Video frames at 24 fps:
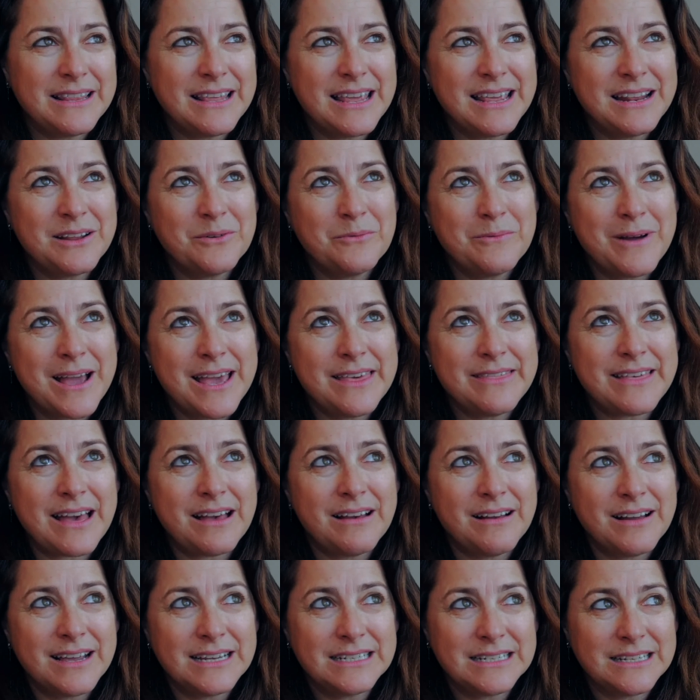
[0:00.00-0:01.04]
In a way,
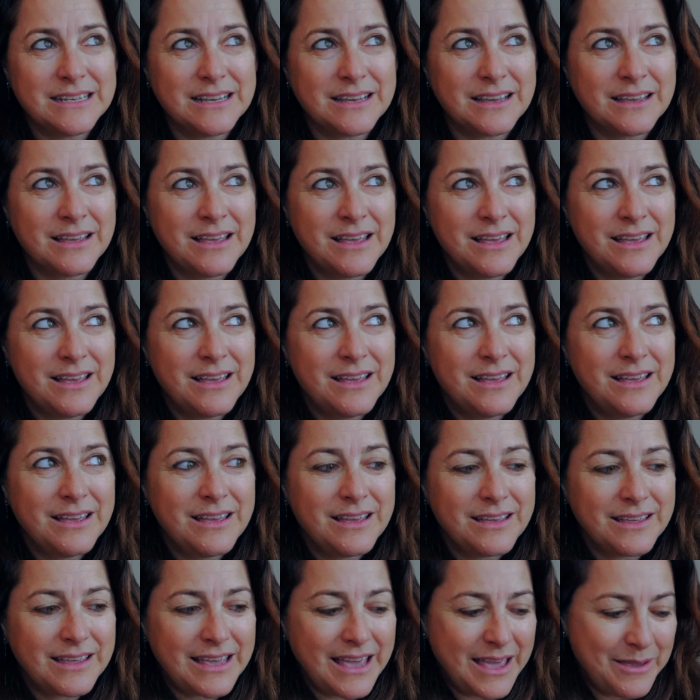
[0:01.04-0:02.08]
that idea
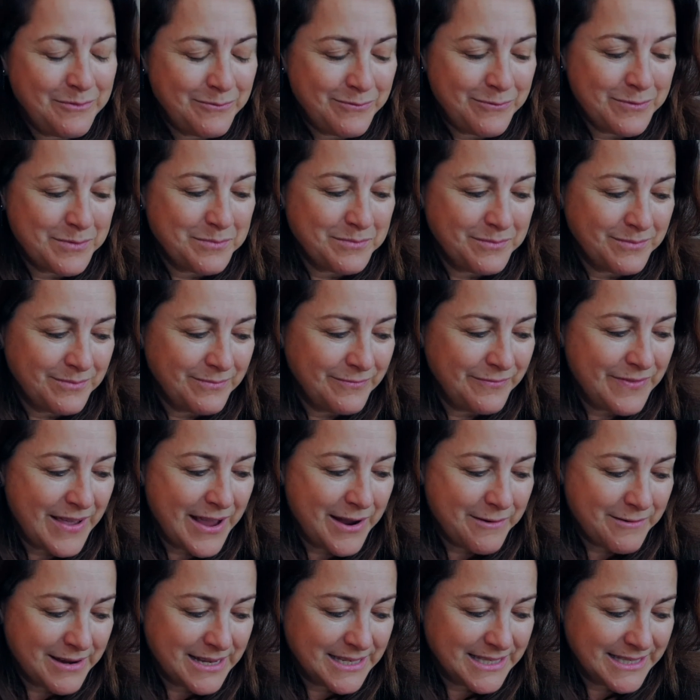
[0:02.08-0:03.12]
came from
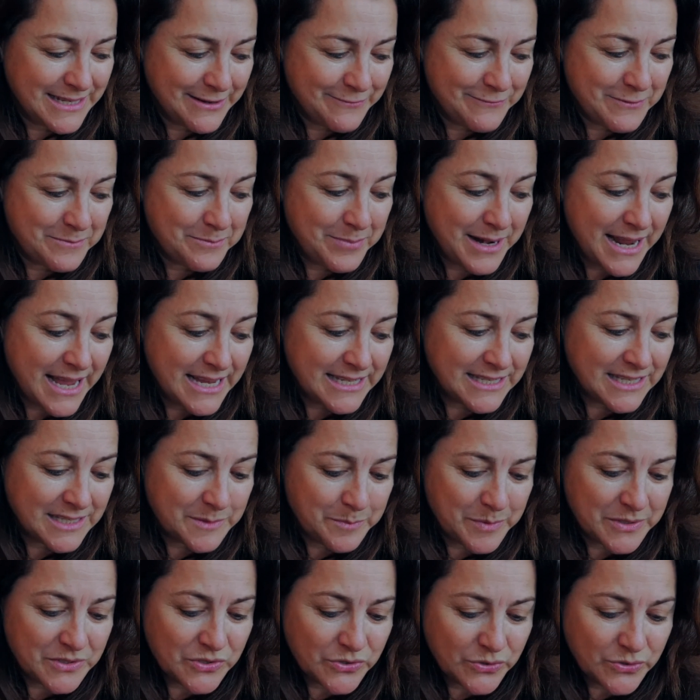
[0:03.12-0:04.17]
various different places,
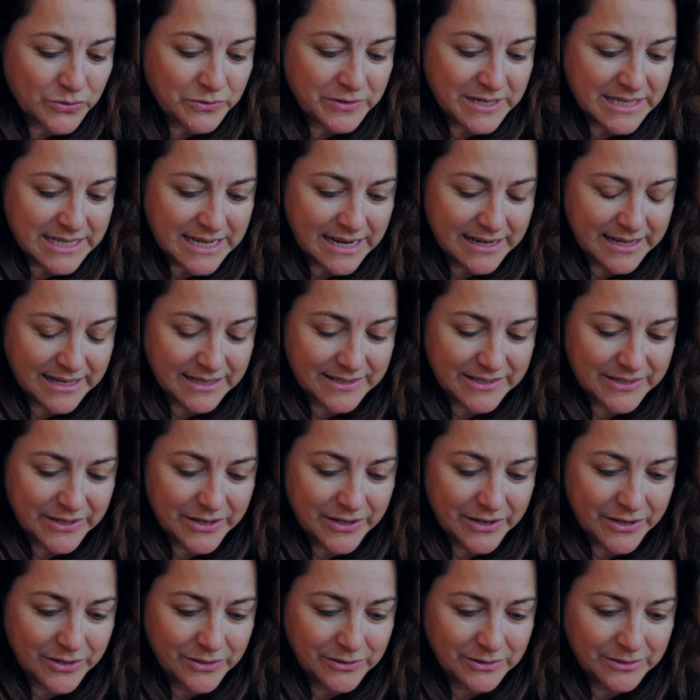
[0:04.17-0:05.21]
but storytelling
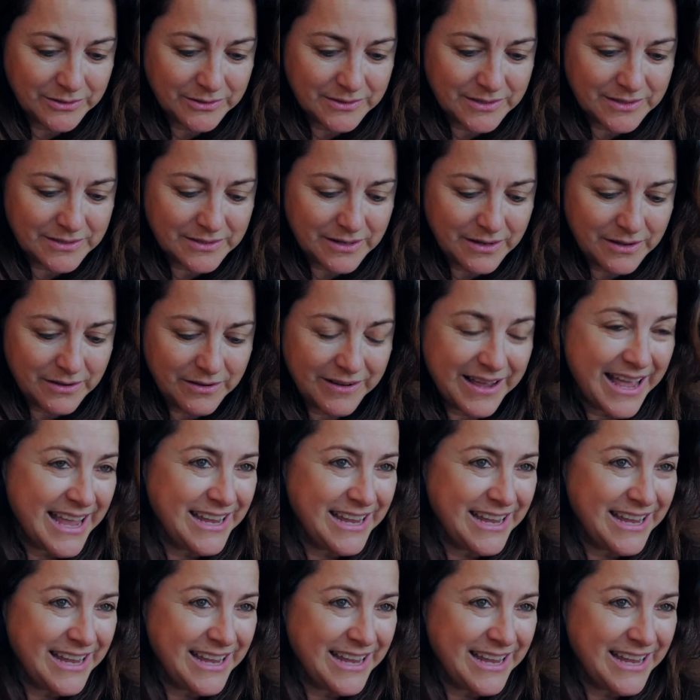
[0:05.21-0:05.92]
circles are